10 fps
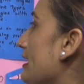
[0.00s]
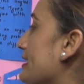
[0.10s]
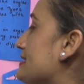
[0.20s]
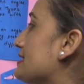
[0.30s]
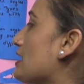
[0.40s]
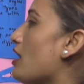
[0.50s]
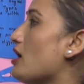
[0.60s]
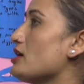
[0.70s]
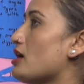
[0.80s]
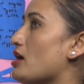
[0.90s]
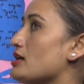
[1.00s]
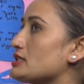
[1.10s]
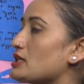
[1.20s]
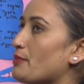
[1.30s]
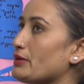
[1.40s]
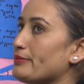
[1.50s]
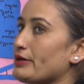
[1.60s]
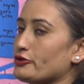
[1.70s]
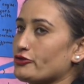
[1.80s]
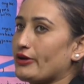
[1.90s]
It's called a
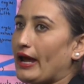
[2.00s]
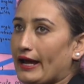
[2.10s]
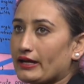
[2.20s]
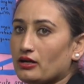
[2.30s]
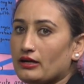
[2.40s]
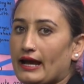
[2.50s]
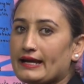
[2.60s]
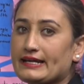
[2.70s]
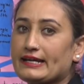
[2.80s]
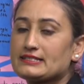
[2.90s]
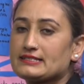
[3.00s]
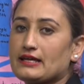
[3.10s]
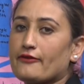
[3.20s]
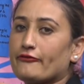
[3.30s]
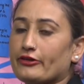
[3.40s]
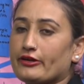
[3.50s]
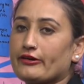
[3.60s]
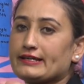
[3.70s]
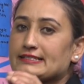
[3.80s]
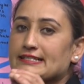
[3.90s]
supplementary angle, and the figure
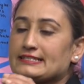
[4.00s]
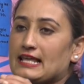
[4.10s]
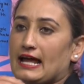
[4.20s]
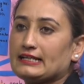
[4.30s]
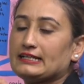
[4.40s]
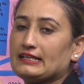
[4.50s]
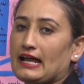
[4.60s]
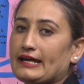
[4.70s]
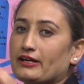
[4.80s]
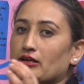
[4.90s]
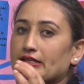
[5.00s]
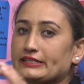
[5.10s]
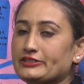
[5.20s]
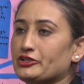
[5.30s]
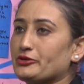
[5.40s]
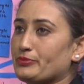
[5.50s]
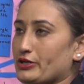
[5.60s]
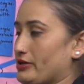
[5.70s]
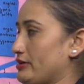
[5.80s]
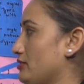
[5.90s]
is exactly like a linear
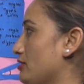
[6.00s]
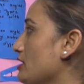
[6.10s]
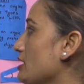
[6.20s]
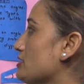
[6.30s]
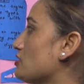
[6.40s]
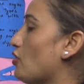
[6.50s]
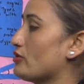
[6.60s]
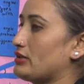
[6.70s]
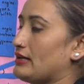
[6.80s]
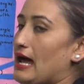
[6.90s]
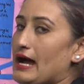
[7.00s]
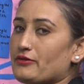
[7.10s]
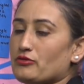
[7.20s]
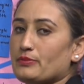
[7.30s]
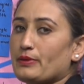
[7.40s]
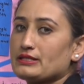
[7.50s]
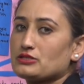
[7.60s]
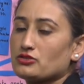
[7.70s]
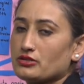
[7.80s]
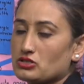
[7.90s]
pair. So the line will be
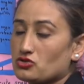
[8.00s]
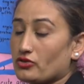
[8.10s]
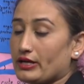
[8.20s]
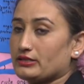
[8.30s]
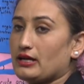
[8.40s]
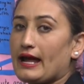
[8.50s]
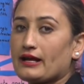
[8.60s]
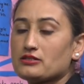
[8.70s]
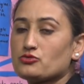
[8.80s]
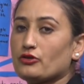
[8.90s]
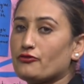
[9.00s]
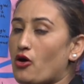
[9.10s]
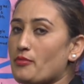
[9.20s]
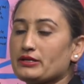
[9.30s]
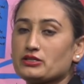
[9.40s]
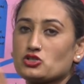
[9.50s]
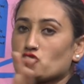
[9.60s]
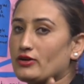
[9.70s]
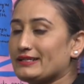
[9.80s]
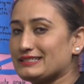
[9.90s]
straight. The angles will form in a
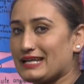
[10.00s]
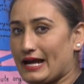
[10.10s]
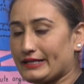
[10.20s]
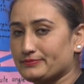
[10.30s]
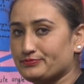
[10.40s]
straight line.